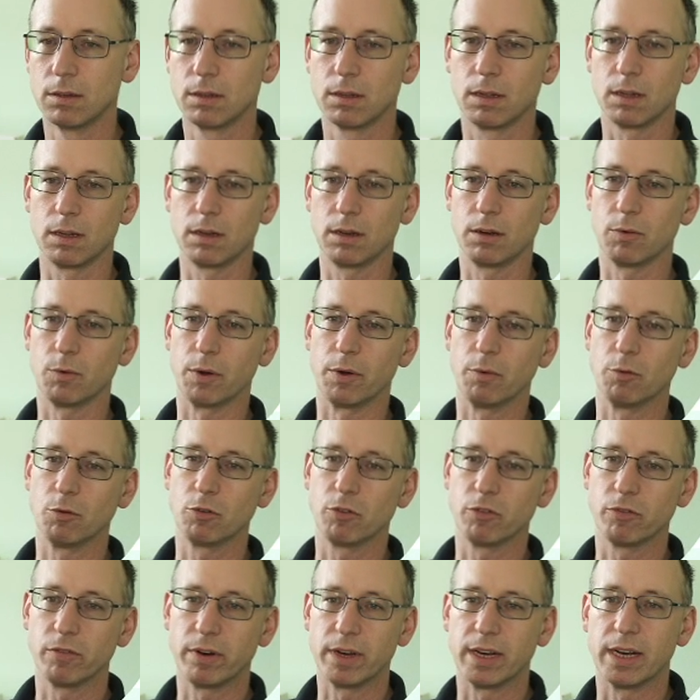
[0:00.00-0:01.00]
Anyway, we want
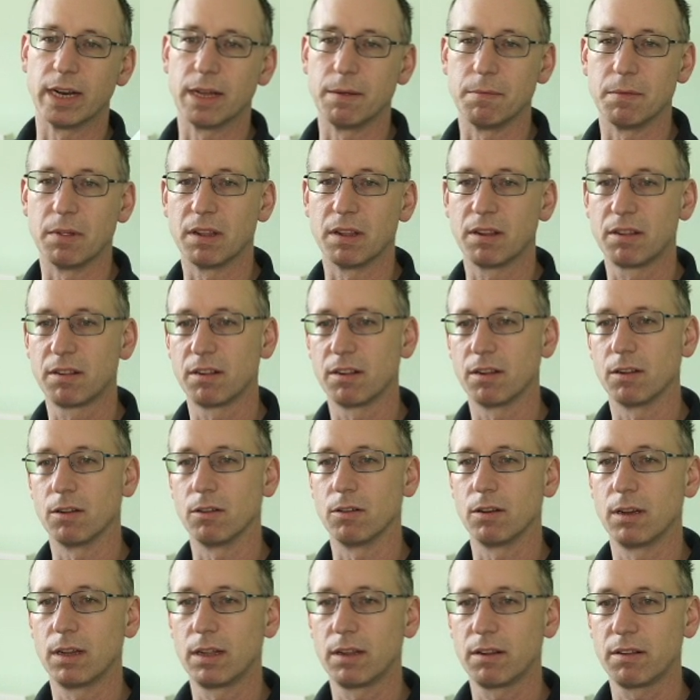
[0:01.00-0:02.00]
to rename this, so
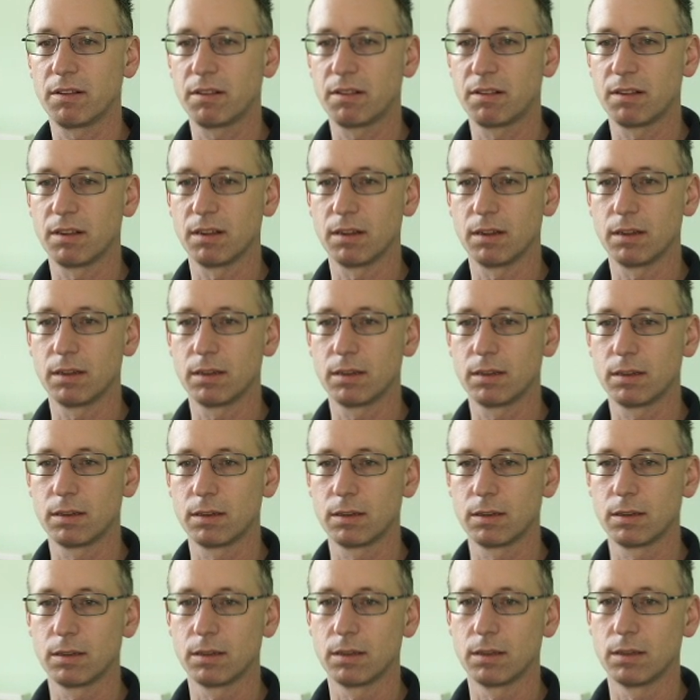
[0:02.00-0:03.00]
let's
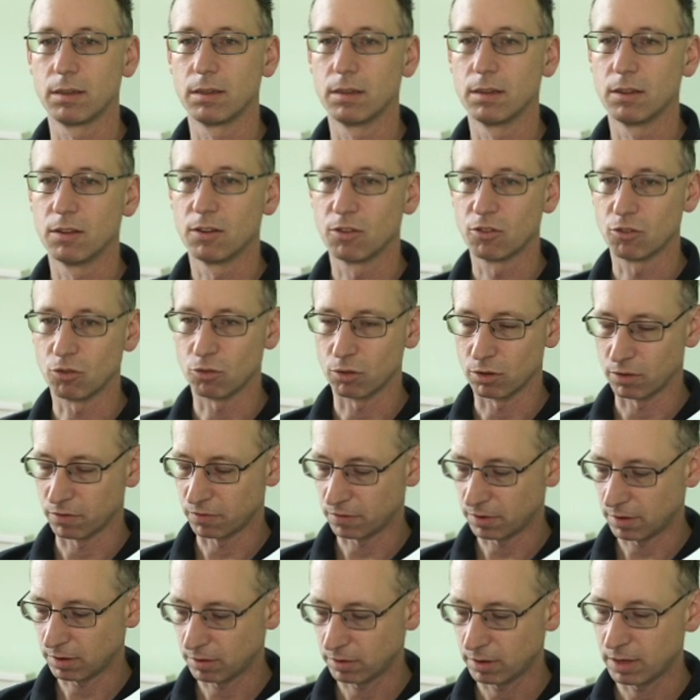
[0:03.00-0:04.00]
store the
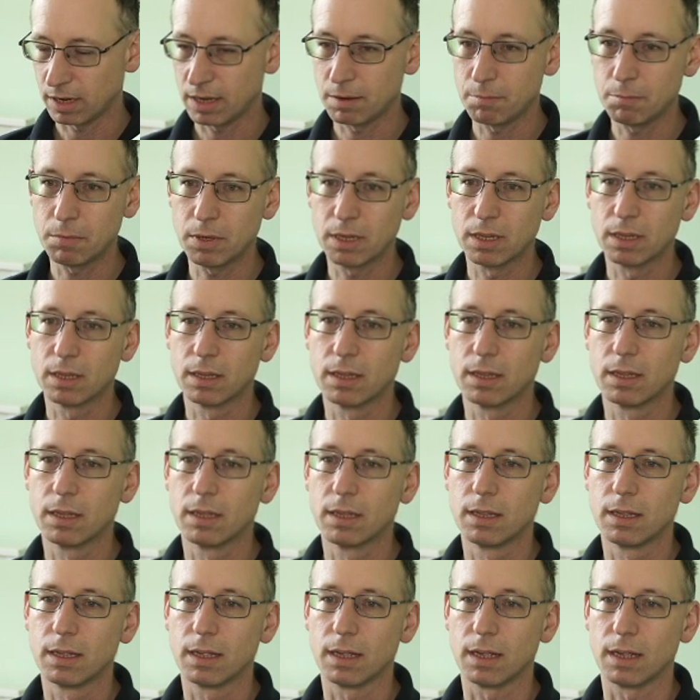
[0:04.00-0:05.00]
file name
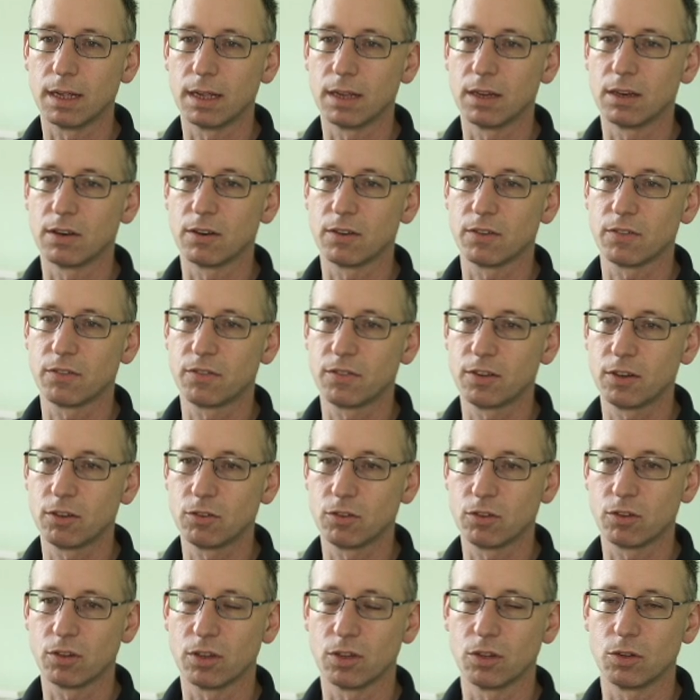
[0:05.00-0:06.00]
and
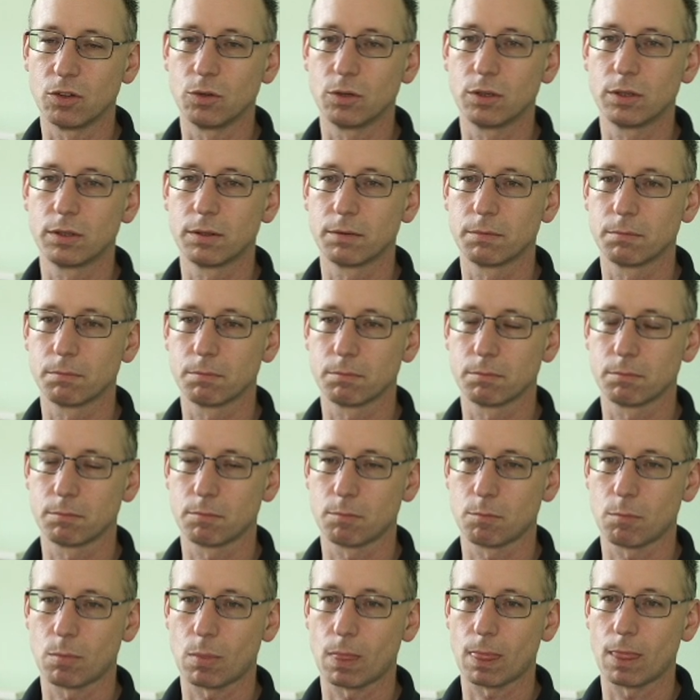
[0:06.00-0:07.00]
photo
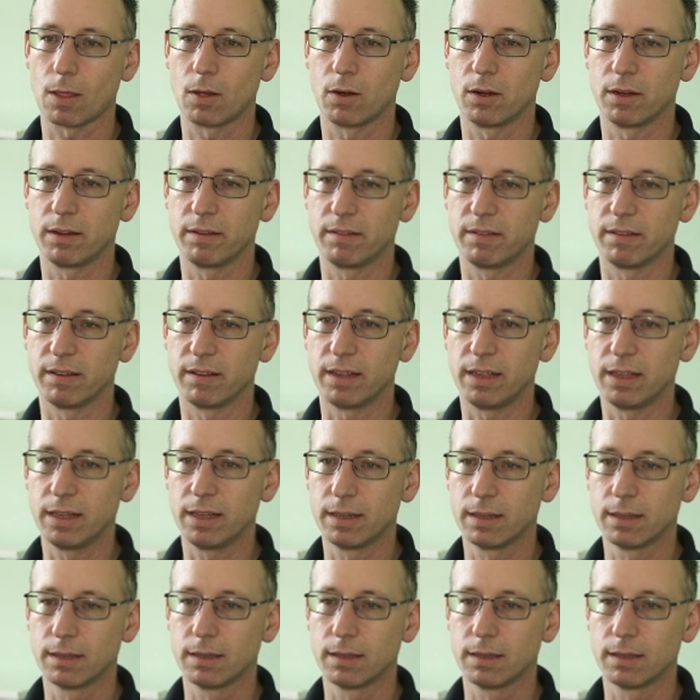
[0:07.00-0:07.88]
ID